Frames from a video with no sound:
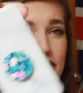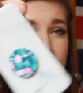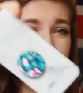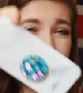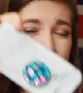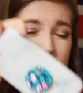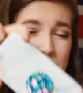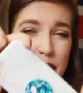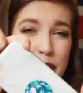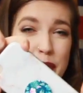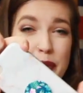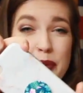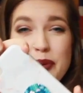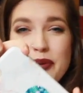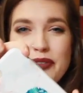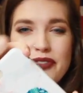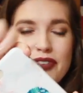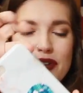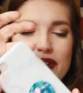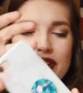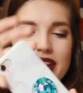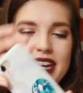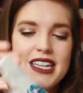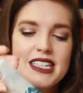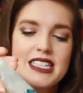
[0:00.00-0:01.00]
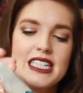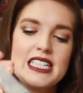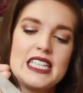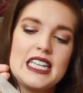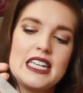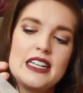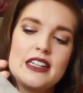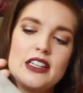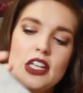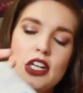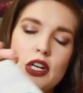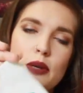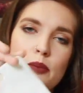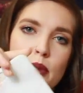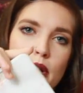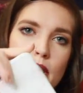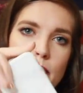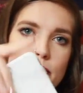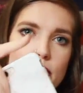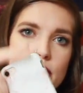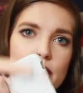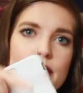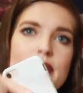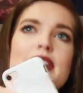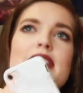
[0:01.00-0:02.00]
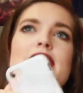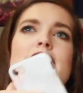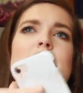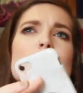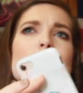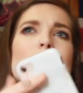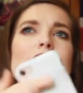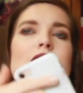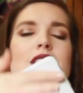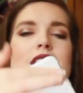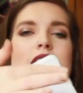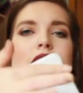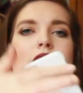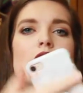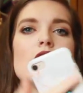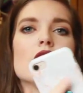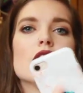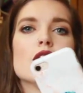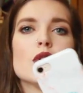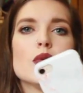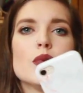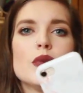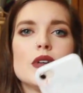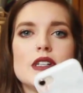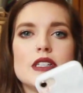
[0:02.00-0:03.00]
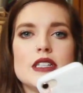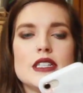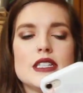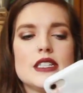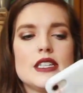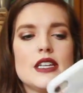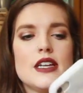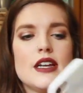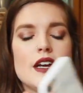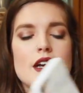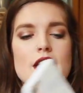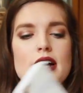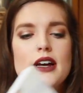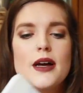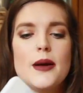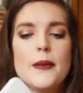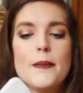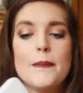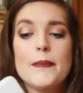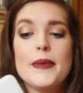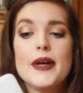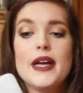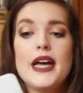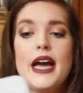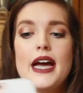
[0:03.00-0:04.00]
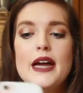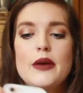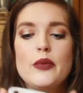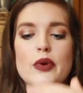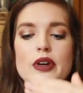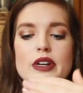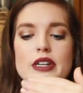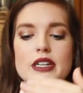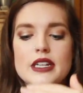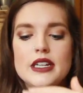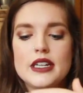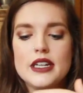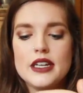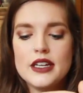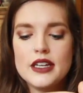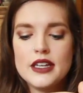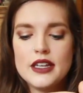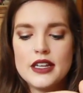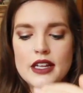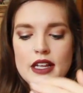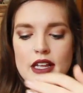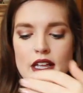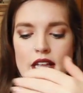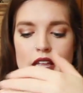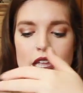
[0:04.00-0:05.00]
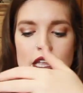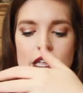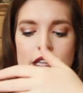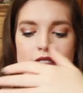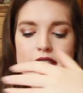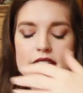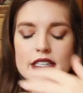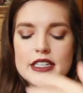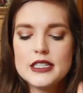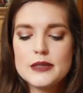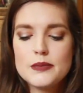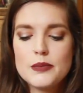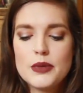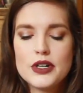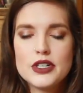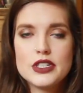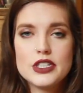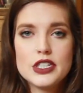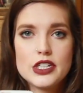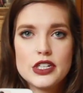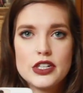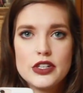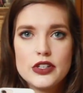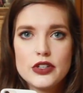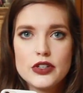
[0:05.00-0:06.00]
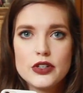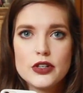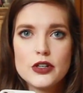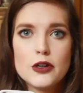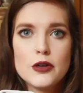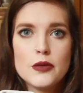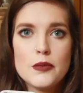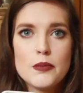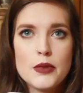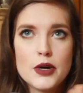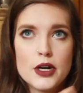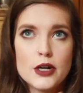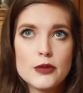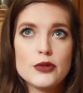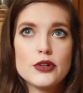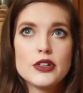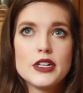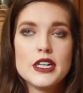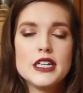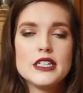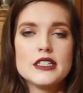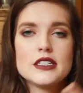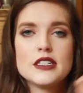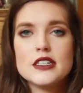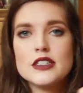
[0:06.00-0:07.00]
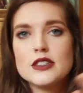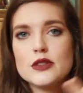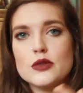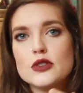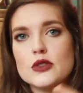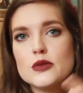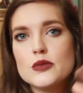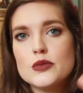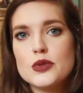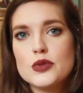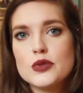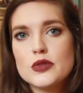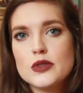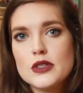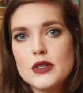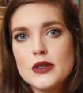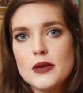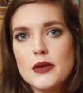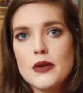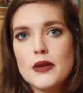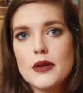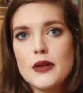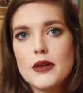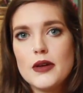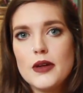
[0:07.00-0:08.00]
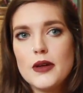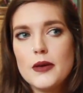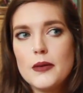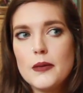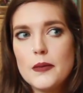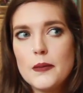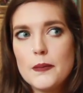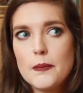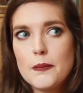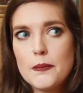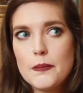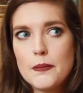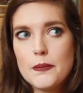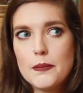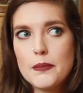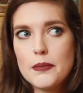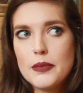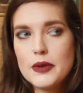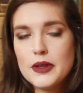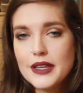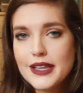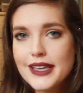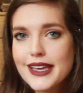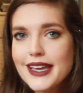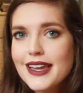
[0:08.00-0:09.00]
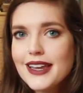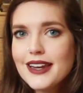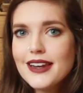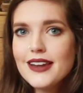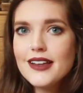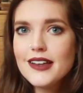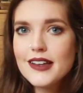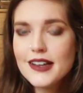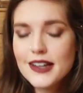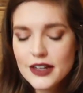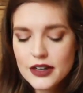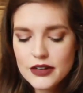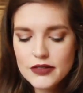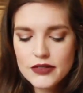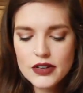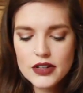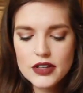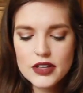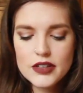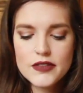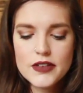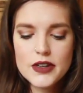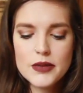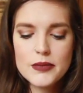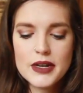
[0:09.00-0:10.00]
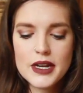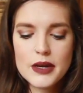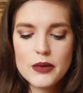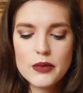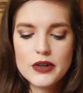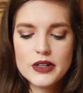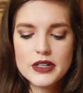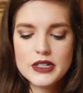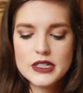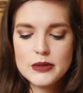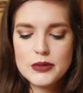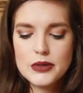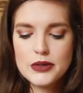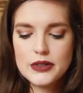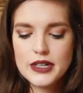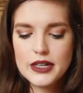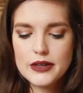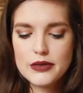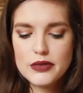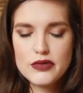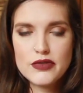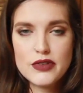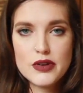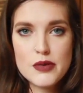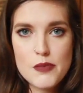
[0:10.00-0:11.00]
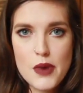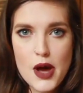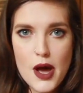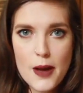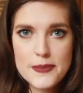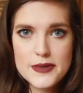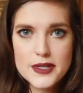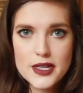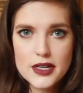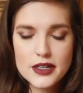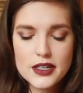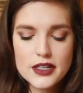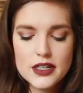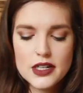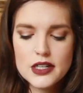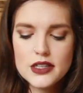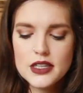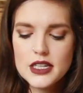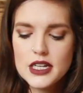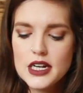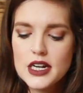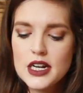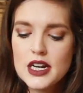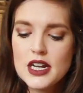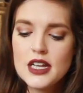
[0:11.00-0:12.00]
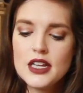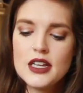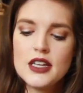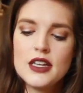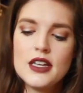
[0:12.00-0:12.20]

have a lot of cool phone cases. They had a lot of marble ones as well as like other ones. But I wanted this particular marble case because it was the most plain of all of them. And I wanted to be able to have a fun pop socket on there.